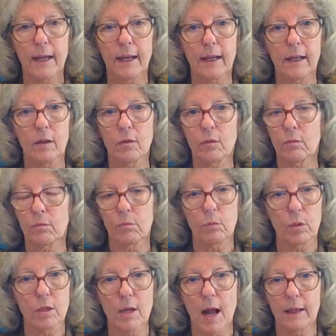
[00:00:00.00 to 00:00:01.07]
it
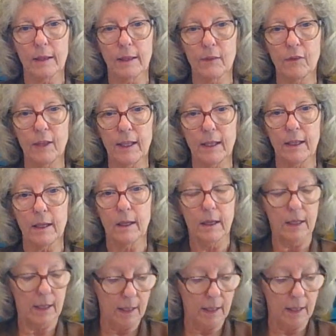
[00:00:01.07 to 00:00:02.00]
we're not living